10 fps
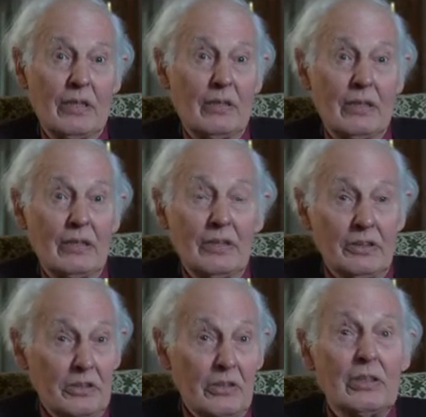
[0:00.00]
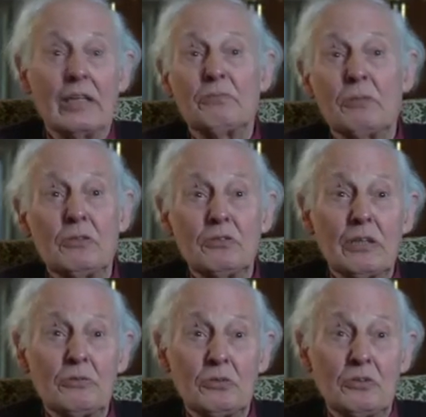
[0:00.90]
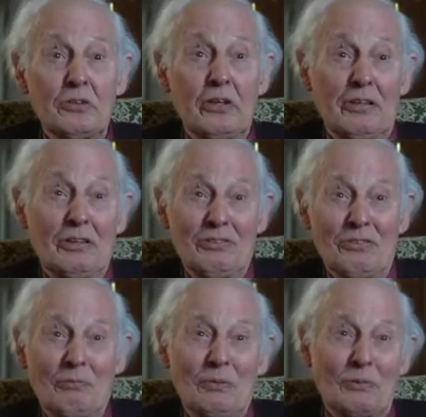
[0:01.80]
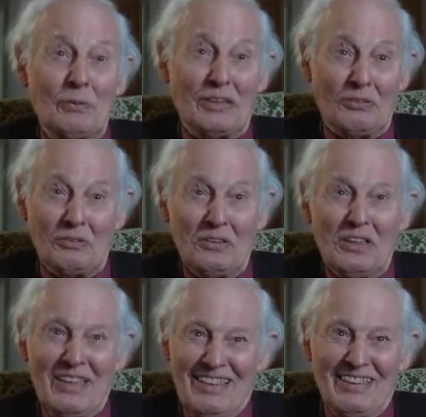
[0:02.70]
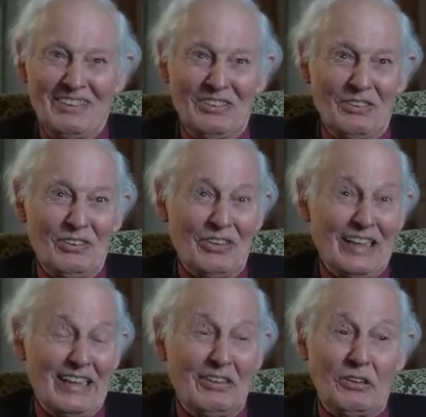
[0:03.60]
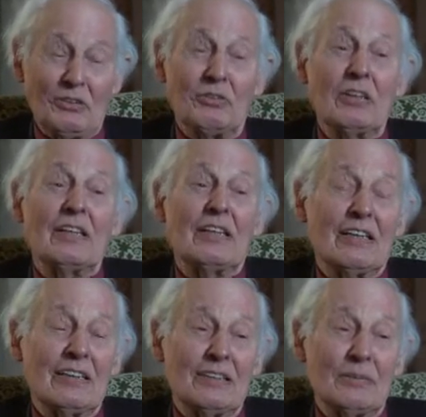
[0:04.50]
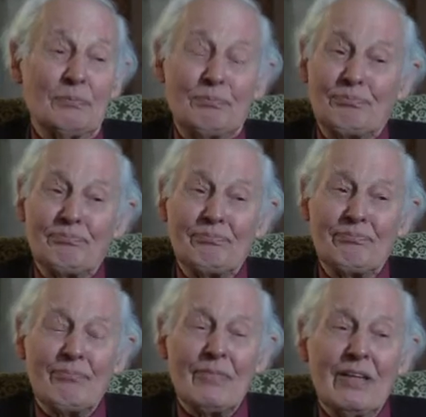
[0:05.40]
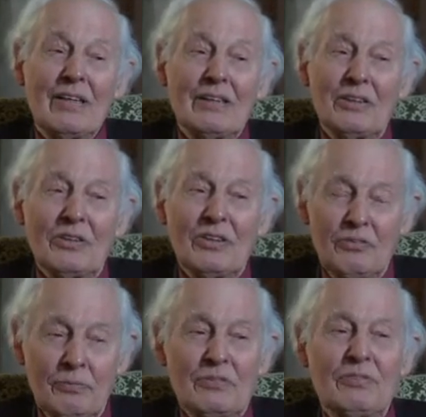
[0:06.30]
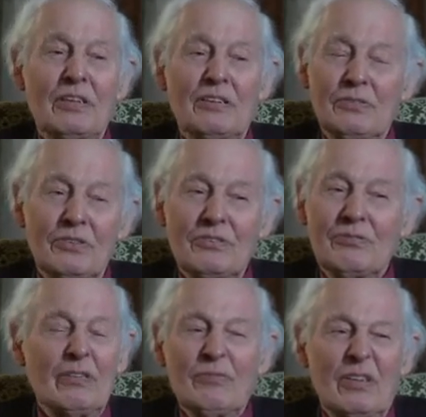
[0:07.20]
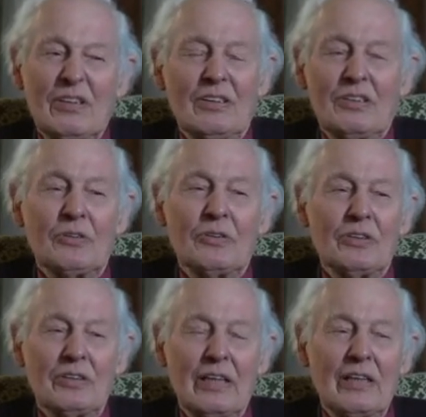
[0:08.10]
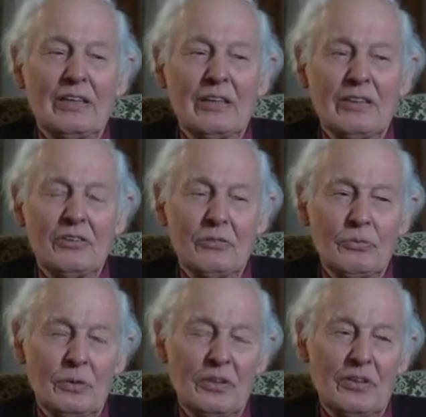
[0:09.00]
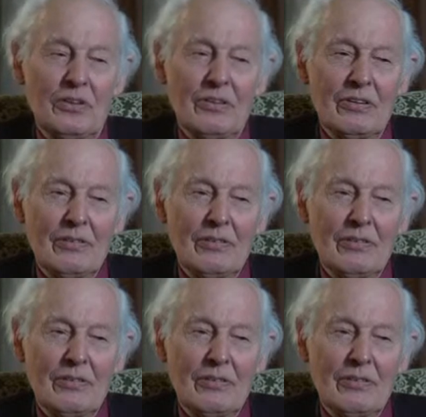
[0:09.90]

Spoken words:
And I needed that because I was continually dropping wings on landings. No, the Spitfire was a joy. And this was one of the